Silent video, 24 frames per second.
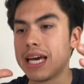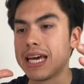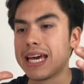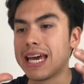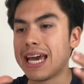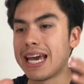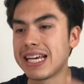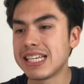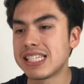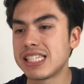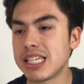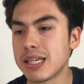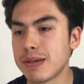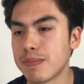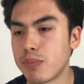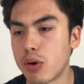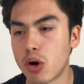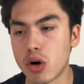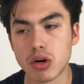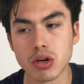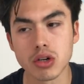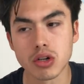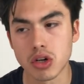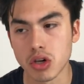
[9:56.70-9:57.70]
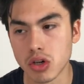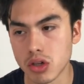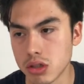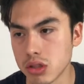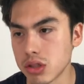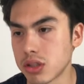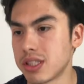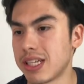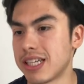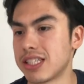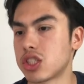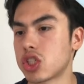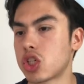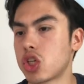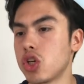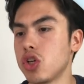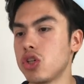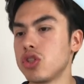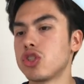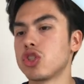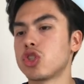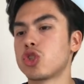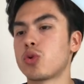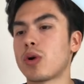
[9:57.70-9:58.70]
AZ bar curls, that's
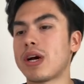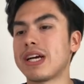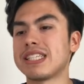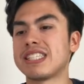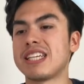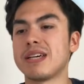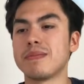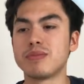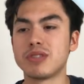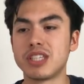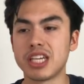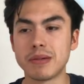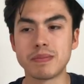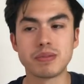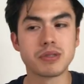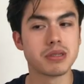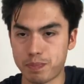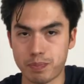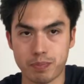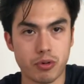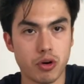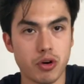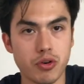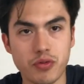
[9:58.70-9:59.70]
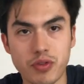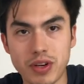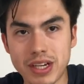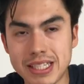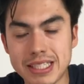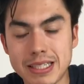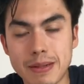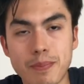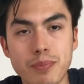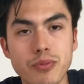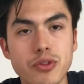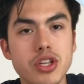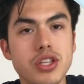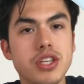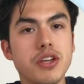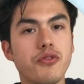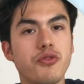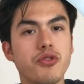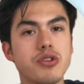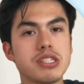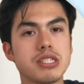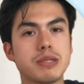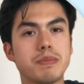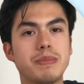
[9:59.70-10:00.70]
good. Tricep dips, perfect. The
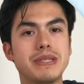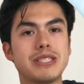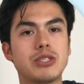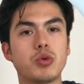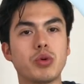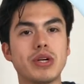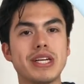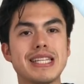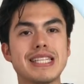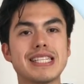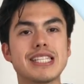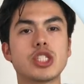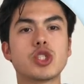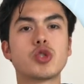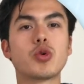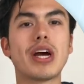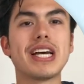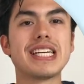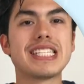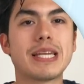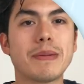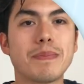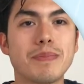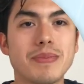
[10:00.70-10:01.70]
difference between tricep